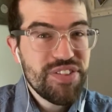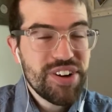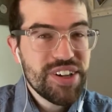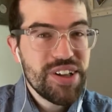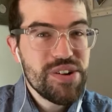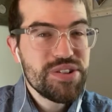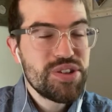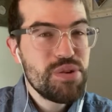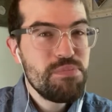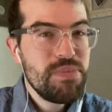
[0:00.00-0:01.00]
very close
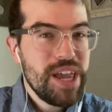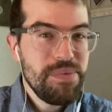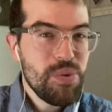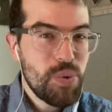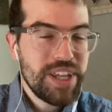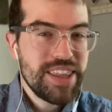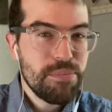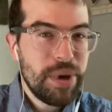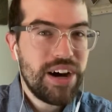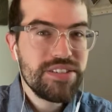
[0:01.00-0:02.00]
to maybe winning
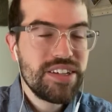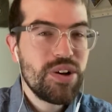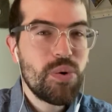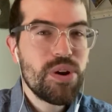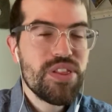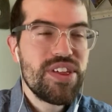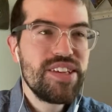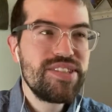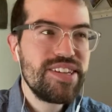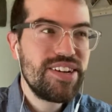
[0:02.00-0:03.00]
the Ballon d'Or
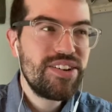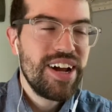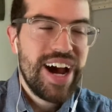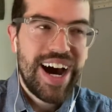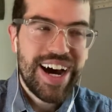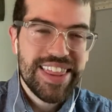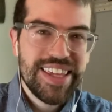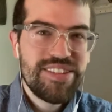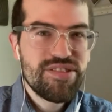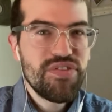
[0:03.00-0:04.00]
this year. I
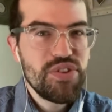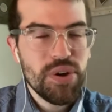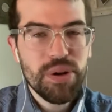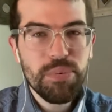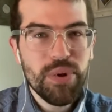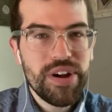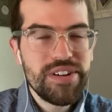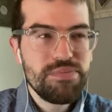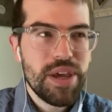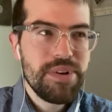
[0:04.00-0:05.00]
think there's a few other
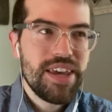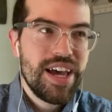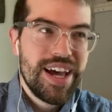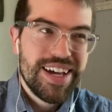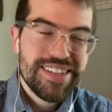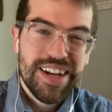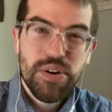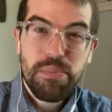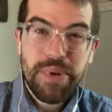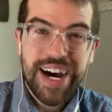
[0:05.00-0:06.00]
players, maybe
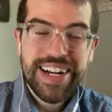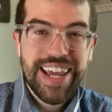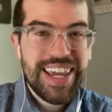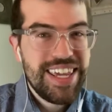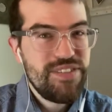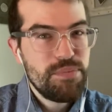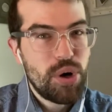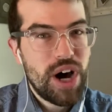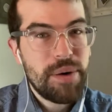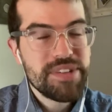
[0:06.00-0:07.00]
Sadio Mane, even
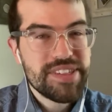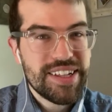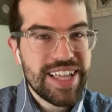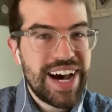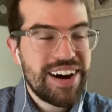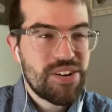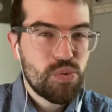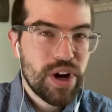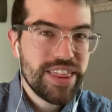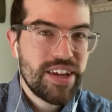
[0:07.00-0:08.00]
Mohamed Salah are
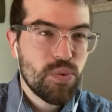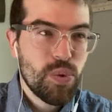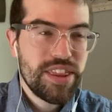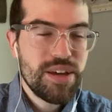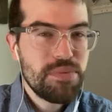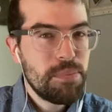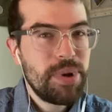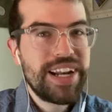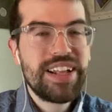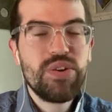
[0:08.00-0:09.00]
right there with him,
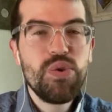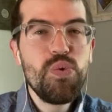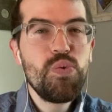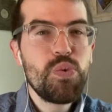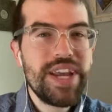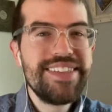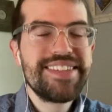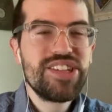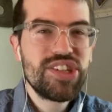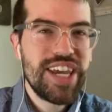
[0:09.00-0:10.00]
depending on who wins
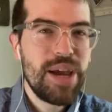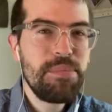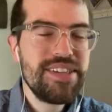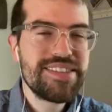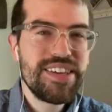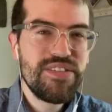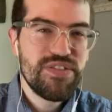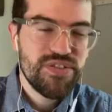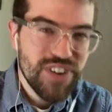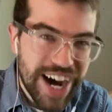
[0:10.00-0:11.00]
the Champions League
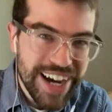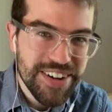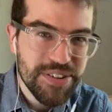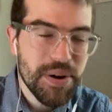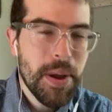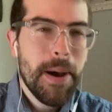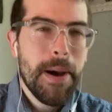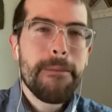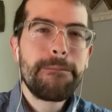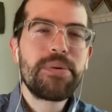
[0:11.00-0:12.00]
final.
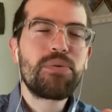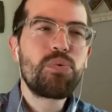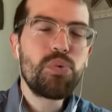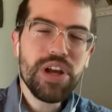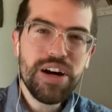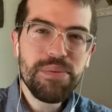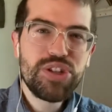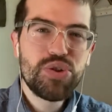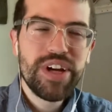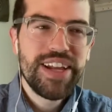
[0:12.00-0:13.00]
But Real
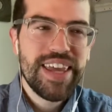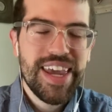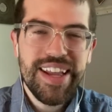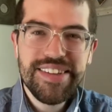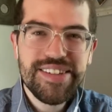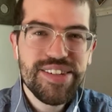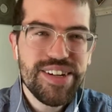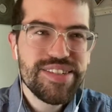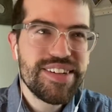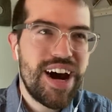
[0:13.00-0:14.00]
Madrid, it's
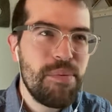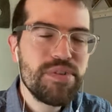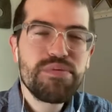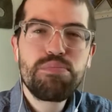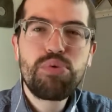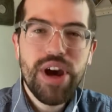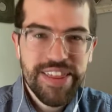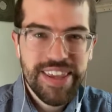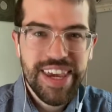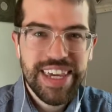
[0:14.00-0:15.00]
just almost
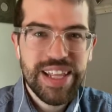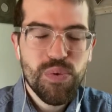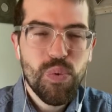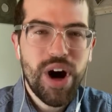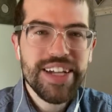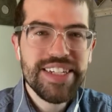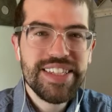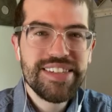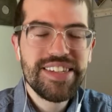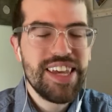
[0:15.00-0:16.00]
breathtaking watching
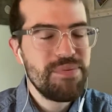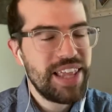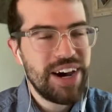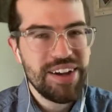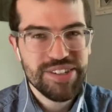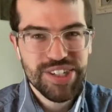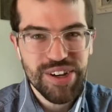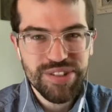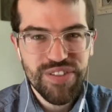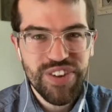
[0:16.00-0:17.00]
this team. Now, as a
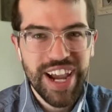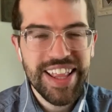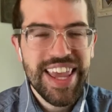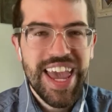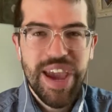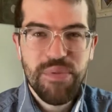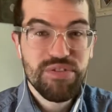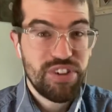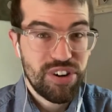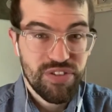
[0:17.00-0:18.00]
Chelsea fan, it
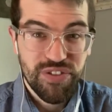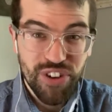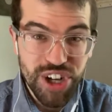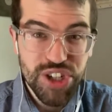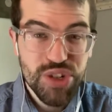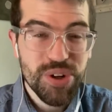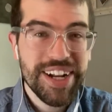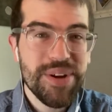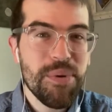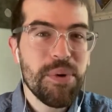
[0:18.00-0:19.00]
was very
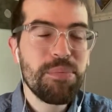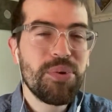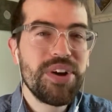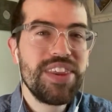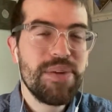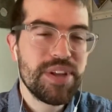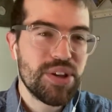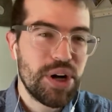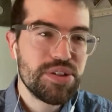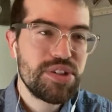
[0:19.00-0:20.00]
frustrating when we played them and
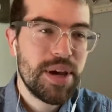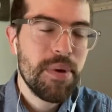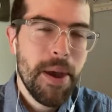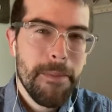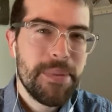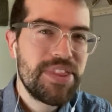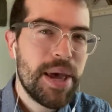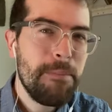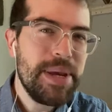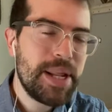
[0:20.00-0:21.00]
lost to them. But
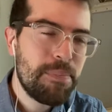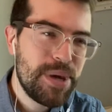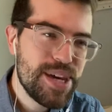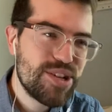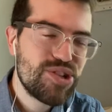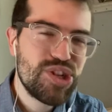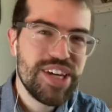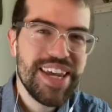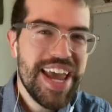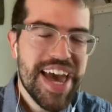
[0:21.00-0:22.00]
them beating
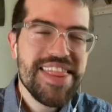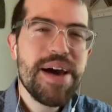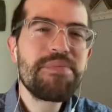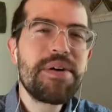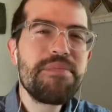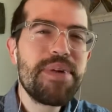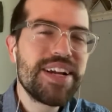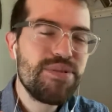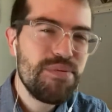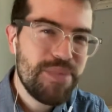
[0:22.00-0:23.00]
PSG, them coming
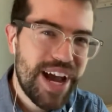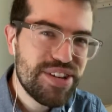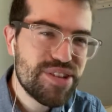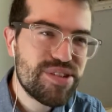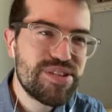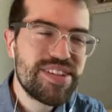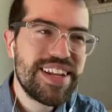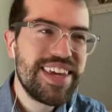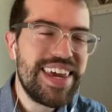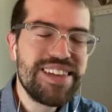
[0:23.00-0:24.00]
back to beat Manchester
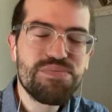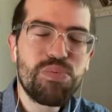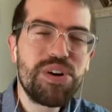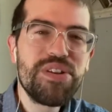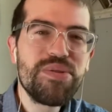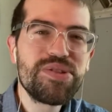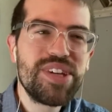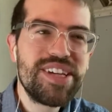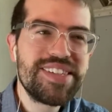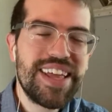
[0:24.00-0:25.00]
City, it's one of those
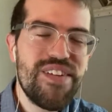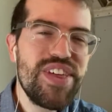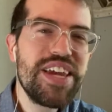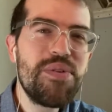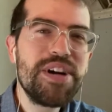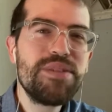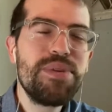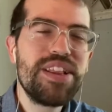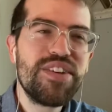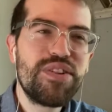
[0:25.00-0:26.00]
things that if they go on to
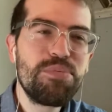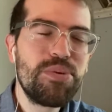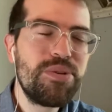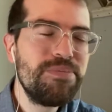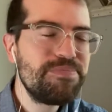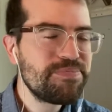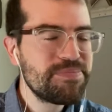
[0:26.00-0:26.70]
beat Liverpool,